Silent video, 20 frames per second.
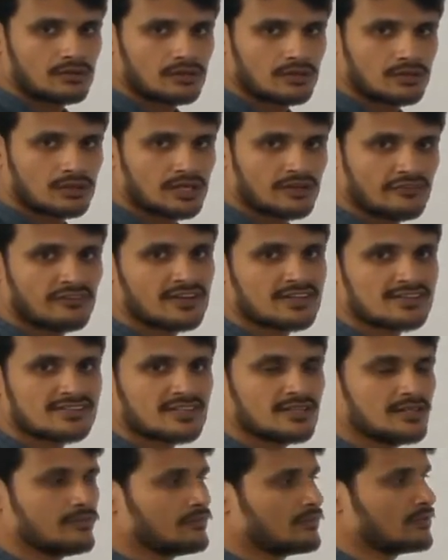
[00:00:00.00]
F and
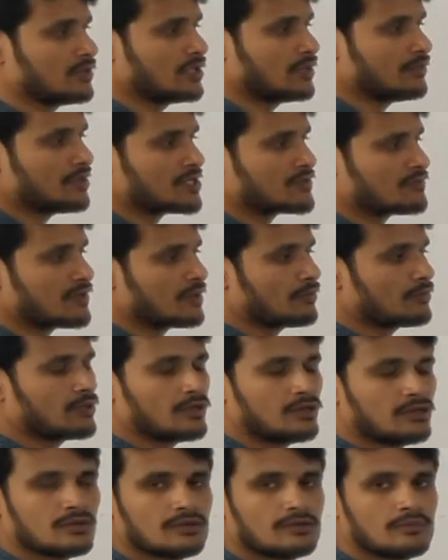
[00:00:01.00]
C, image
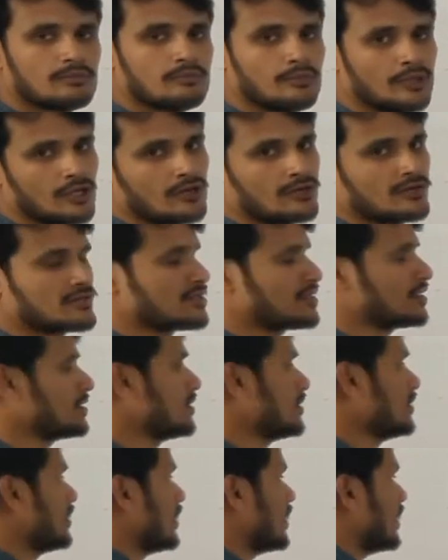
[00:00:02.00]
formed beyond
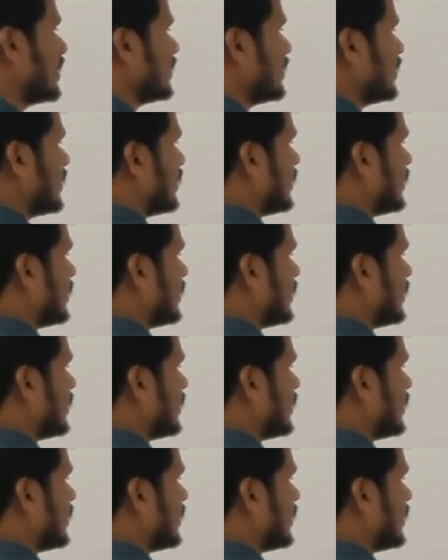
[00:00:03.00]
C. And